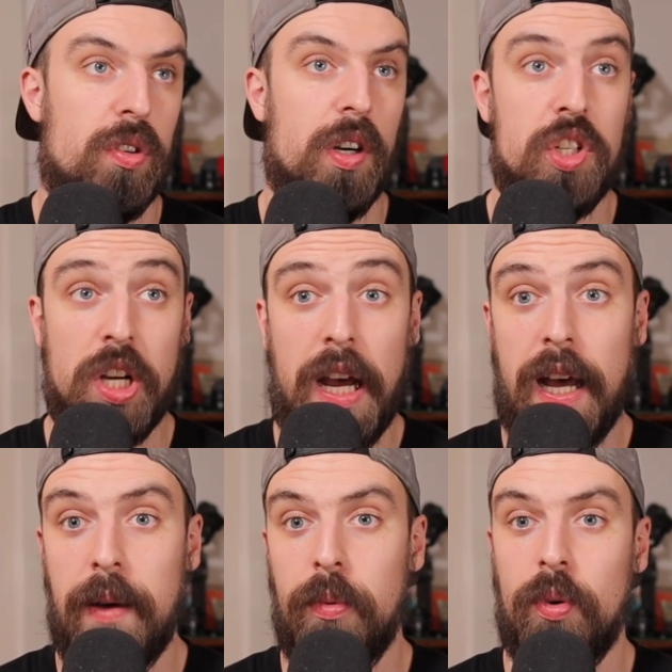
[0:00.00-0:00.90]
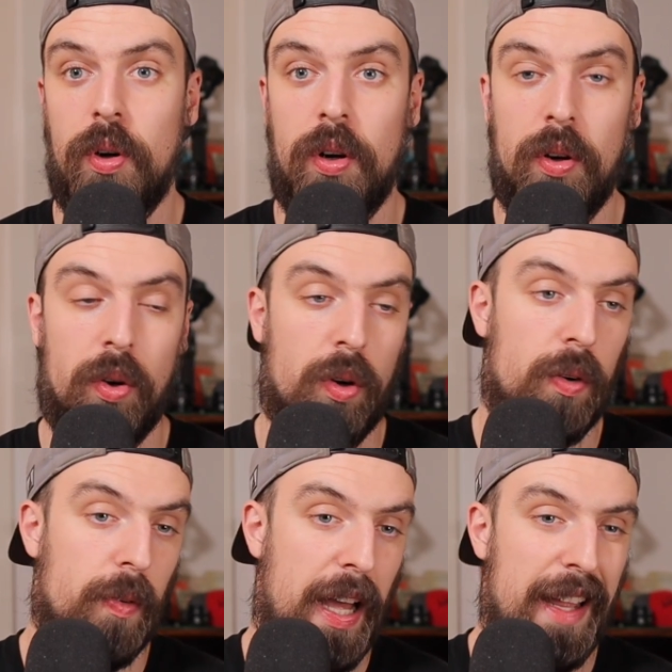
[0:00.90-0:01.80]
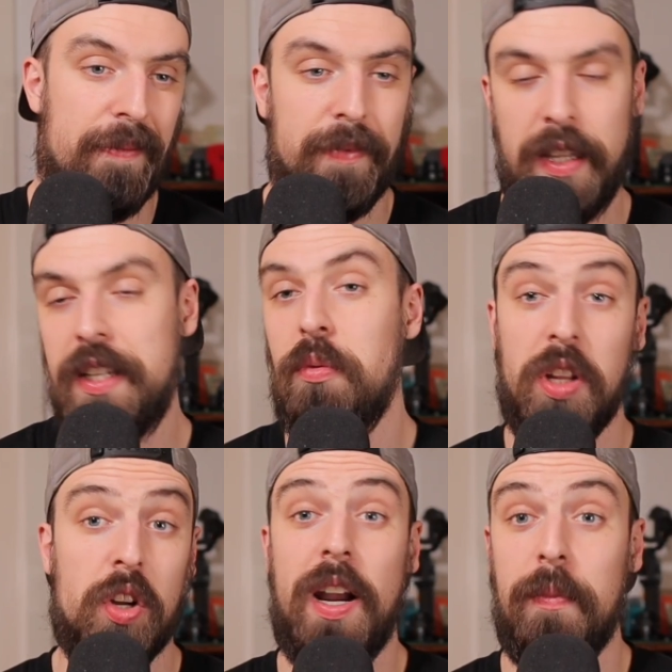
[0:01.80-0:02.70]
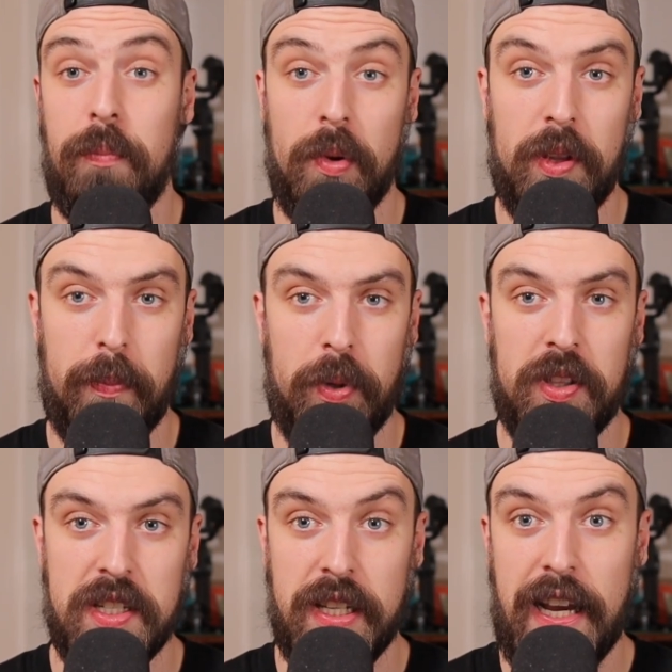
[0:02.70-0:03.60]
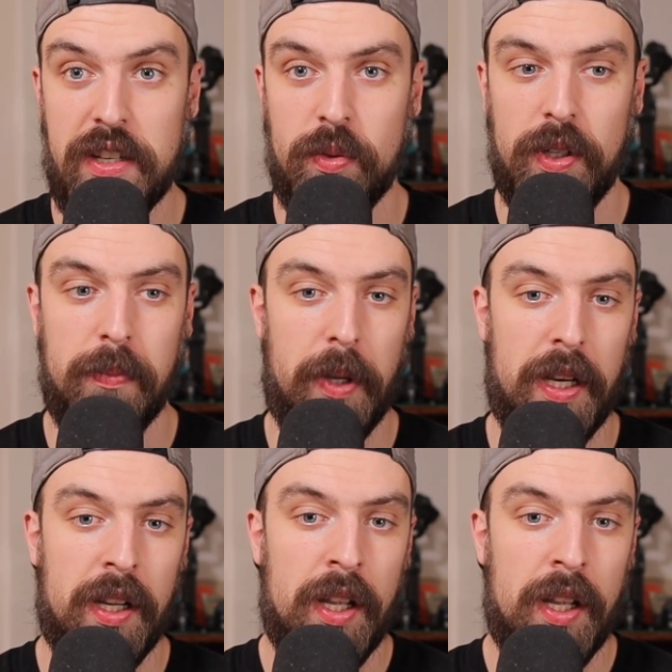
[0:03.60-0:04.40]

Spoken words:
or a job, or I didn't really know how to put this last one. But